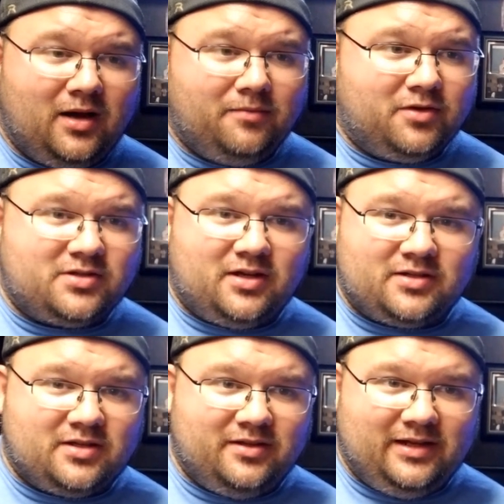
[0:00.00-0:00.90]
There's
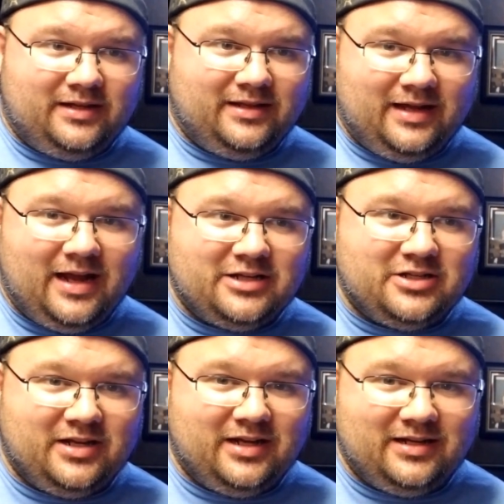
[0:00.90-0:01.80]
also the
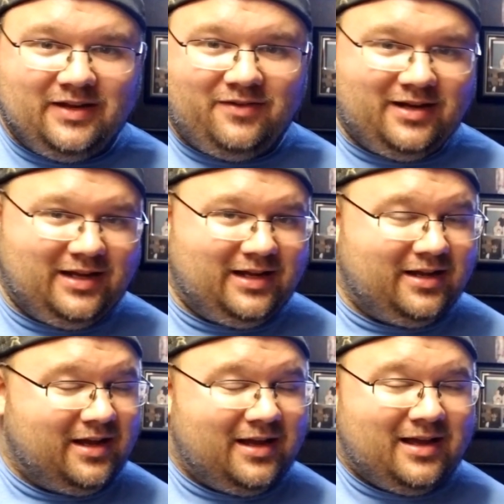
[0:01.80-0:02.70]
HD DVD.
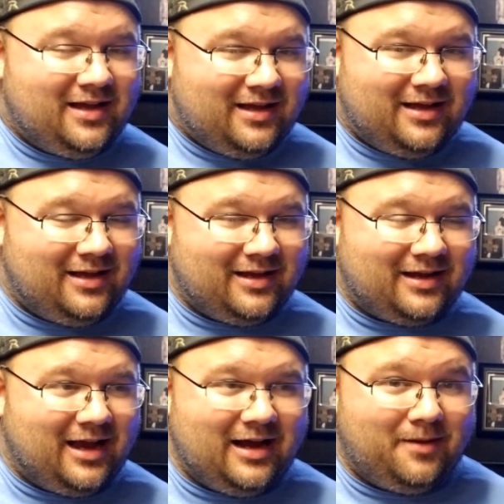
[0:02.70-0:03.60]
It
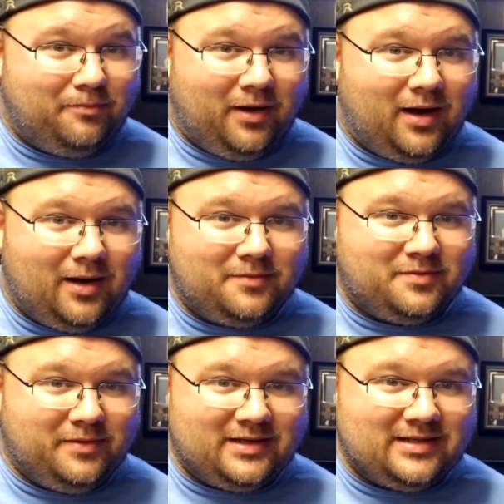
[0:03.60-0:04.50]
kind of bombed
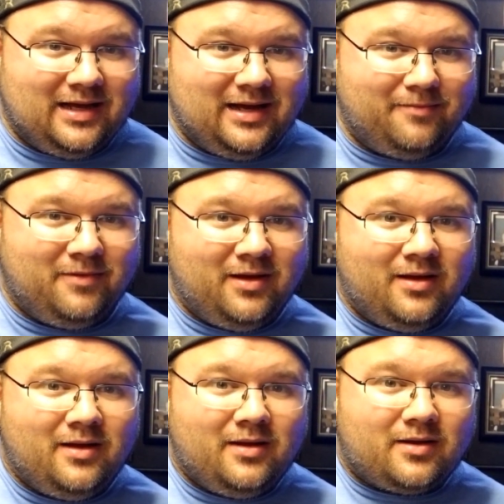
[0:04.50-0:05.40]
big time
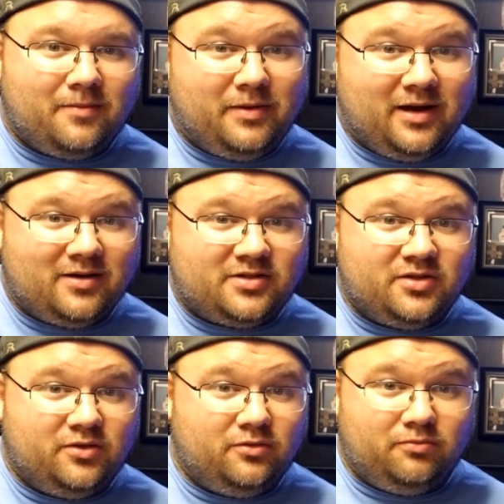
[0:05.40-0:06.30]
compared
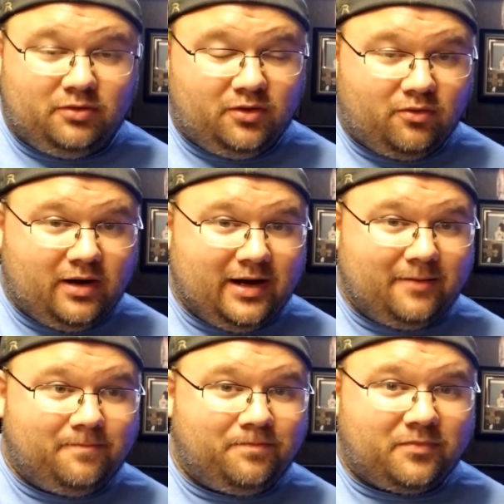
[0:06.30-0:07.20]
to
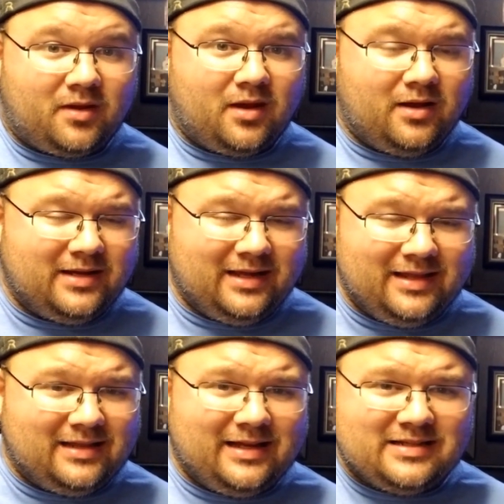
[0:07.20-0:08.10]
Blu-ray. And
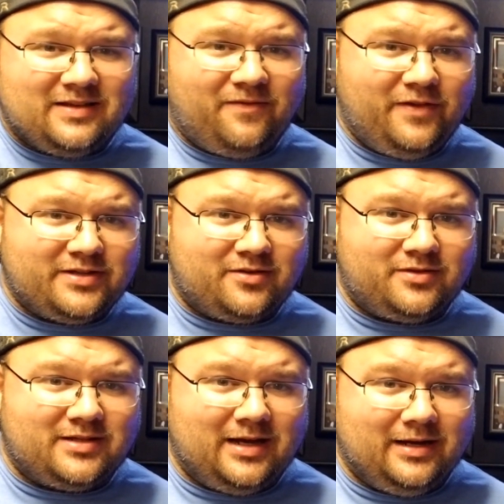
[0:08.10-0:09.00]
that's the physical
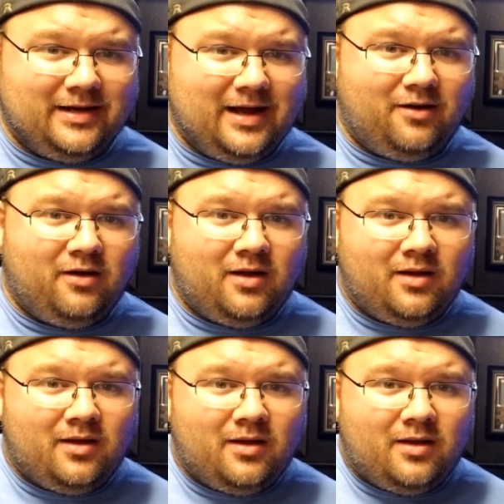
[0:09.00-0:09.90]
side. Now,
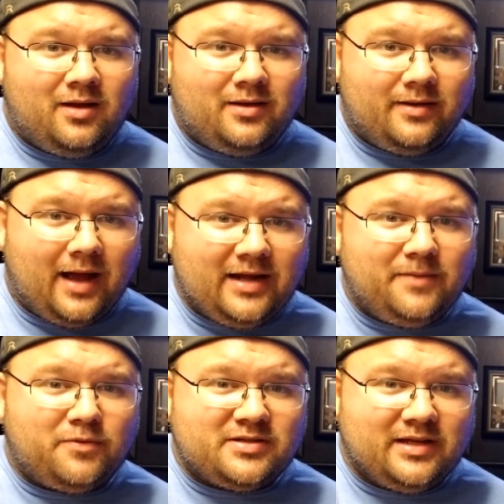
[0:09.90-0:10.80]

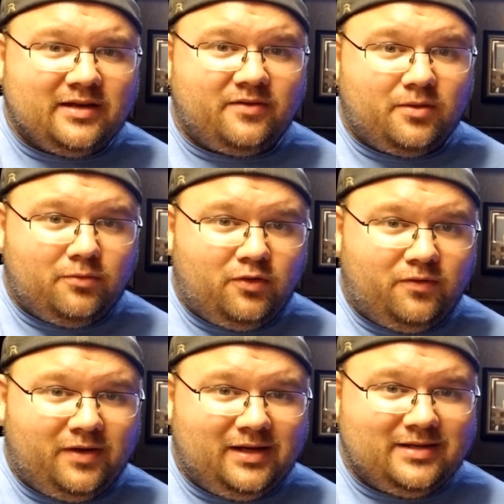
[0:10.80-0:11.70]
90% of the
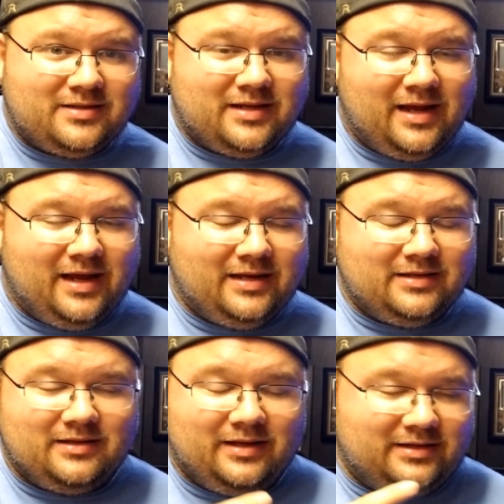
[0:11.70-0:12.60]
movies
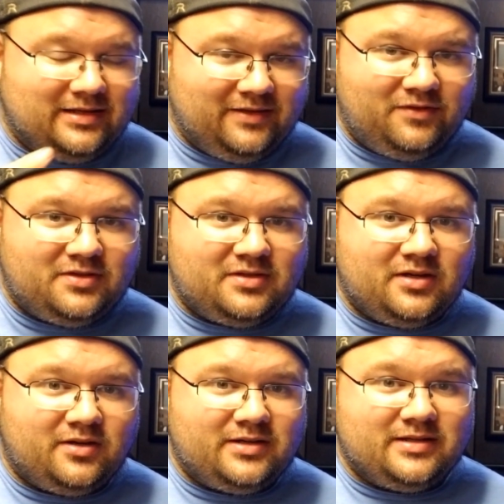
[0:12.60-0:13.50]
and like TV
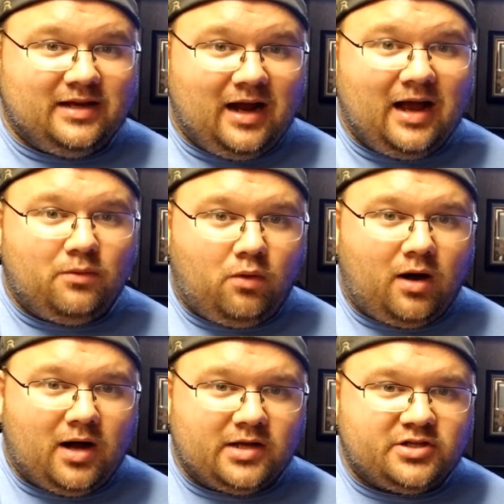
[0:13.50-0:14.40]
series that I
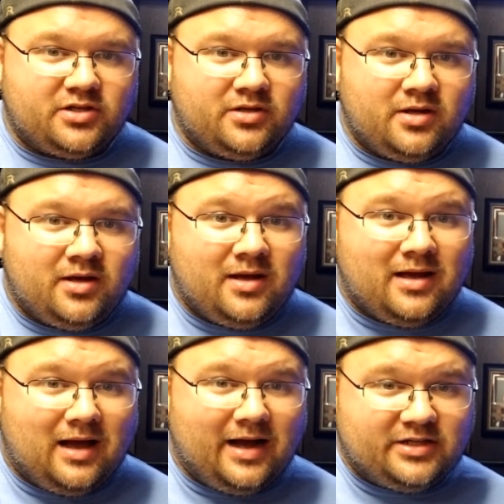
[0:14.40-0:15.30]
watch,
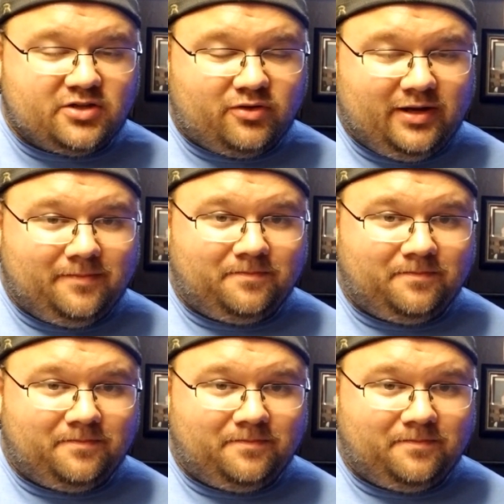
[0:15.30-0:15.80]
I stream.